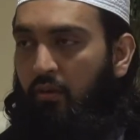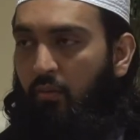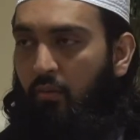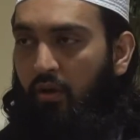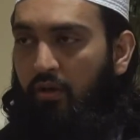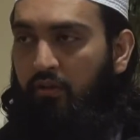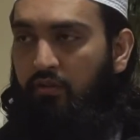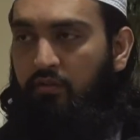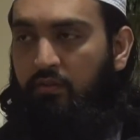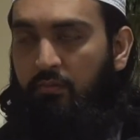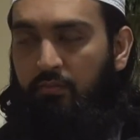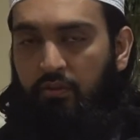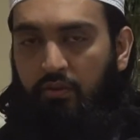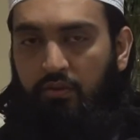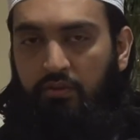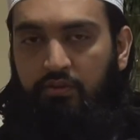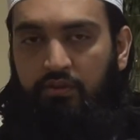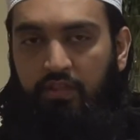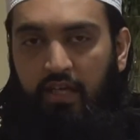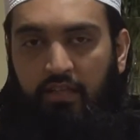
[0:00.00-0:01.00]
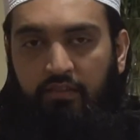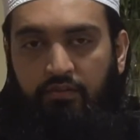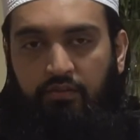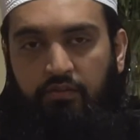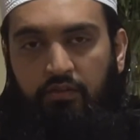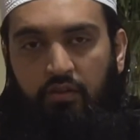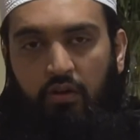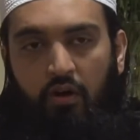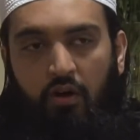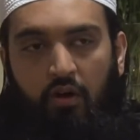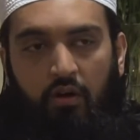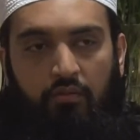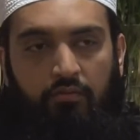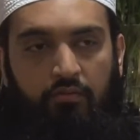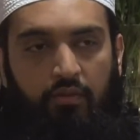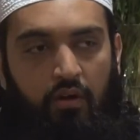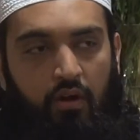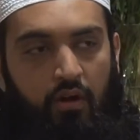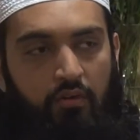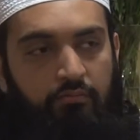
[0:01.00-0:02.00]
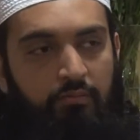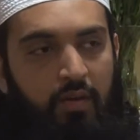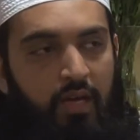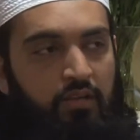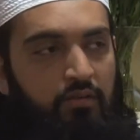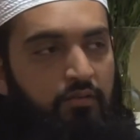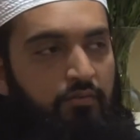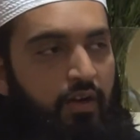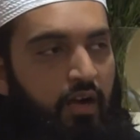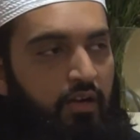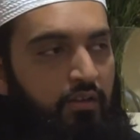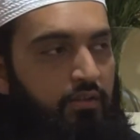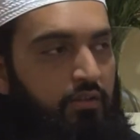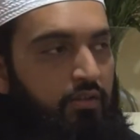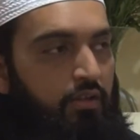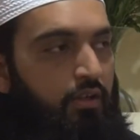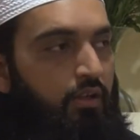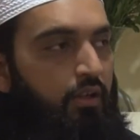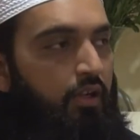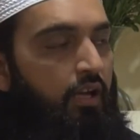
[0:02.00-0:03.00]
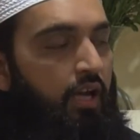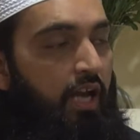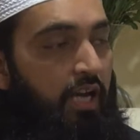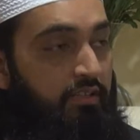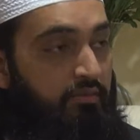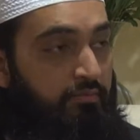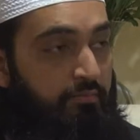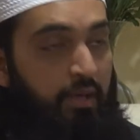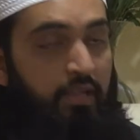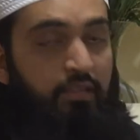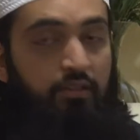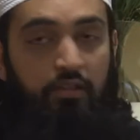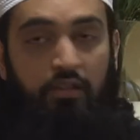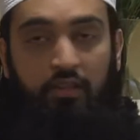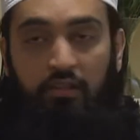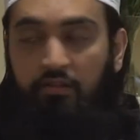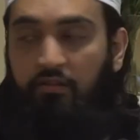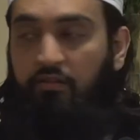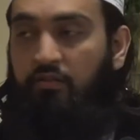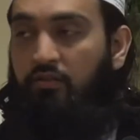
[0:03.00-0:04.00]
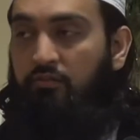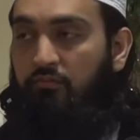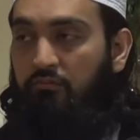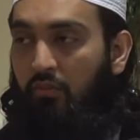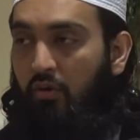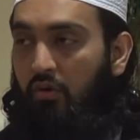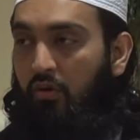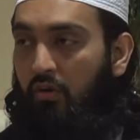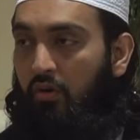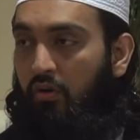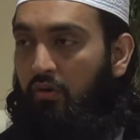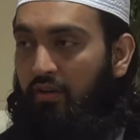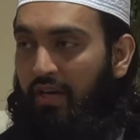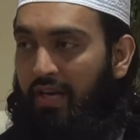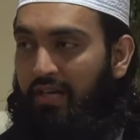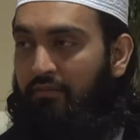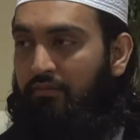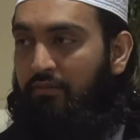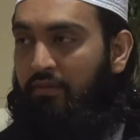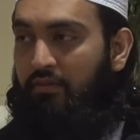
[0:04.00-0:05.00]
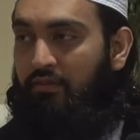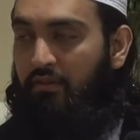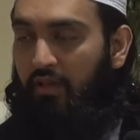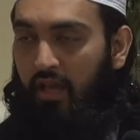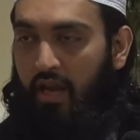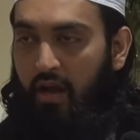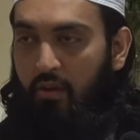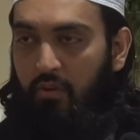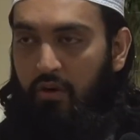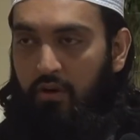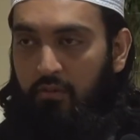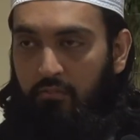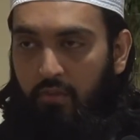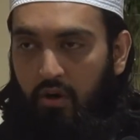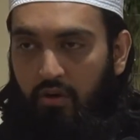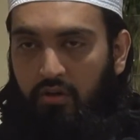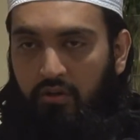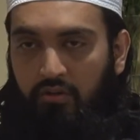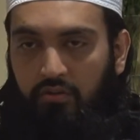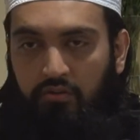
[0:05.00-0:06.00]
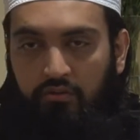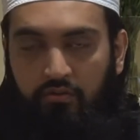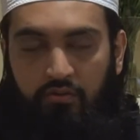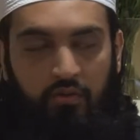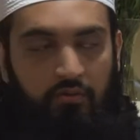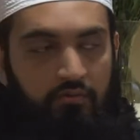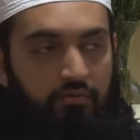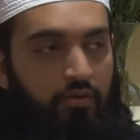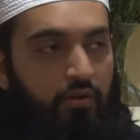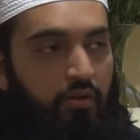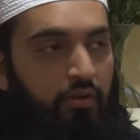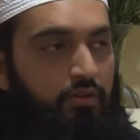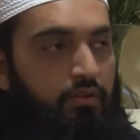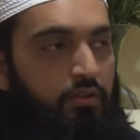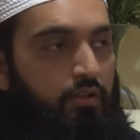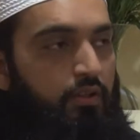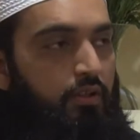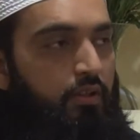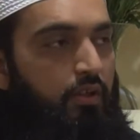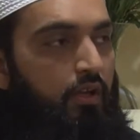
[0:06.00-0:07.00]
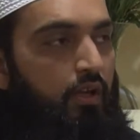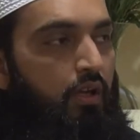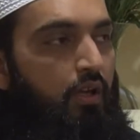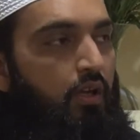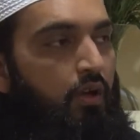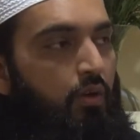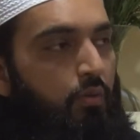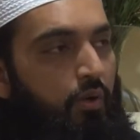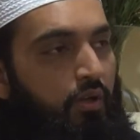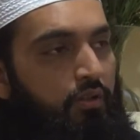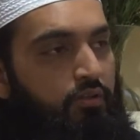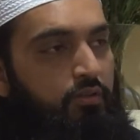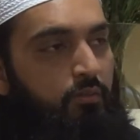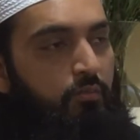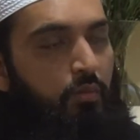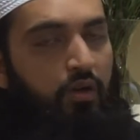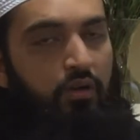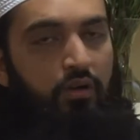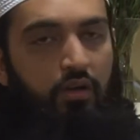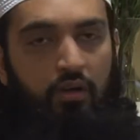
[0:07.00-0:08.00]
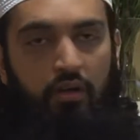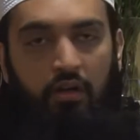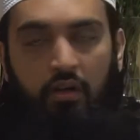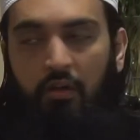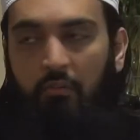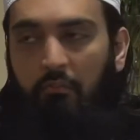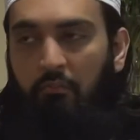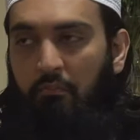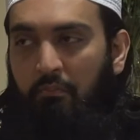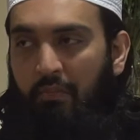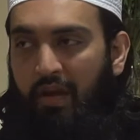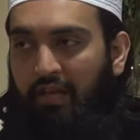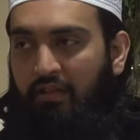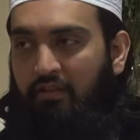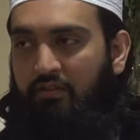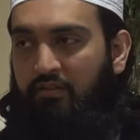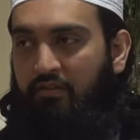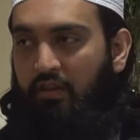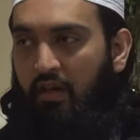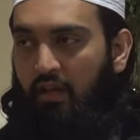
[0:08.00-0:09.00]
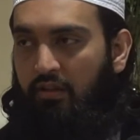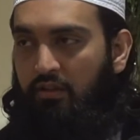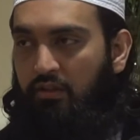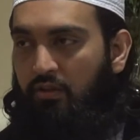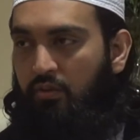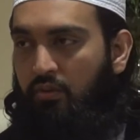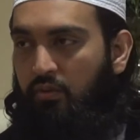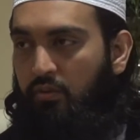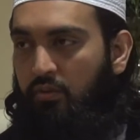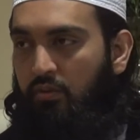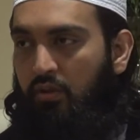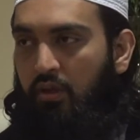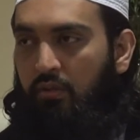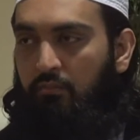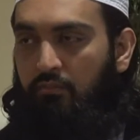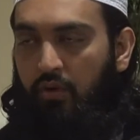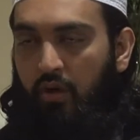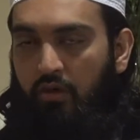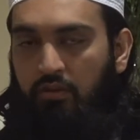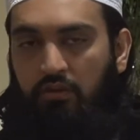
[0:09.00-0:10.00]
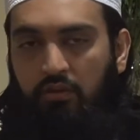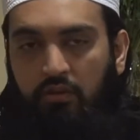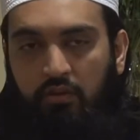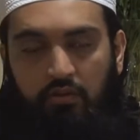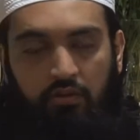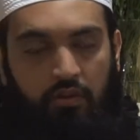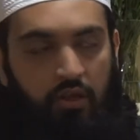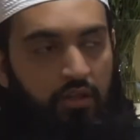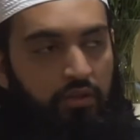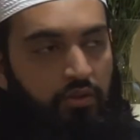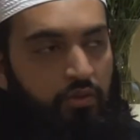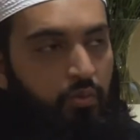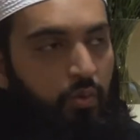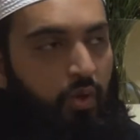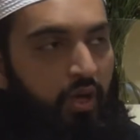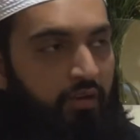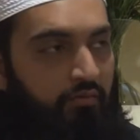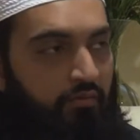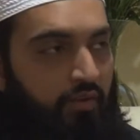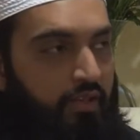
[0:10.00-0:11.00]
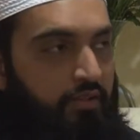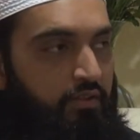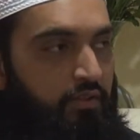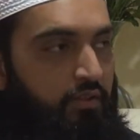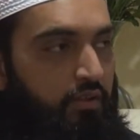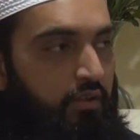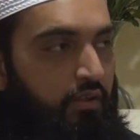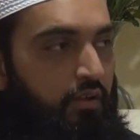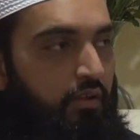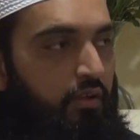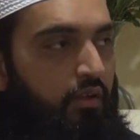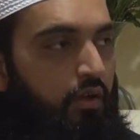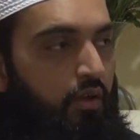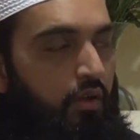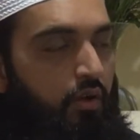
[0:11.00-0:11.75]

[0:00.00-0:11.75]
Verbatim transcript: what is the process of, of manufacture? Especially, this is more relevant in our modern sort of culture. When someone makes a new product, a new invention,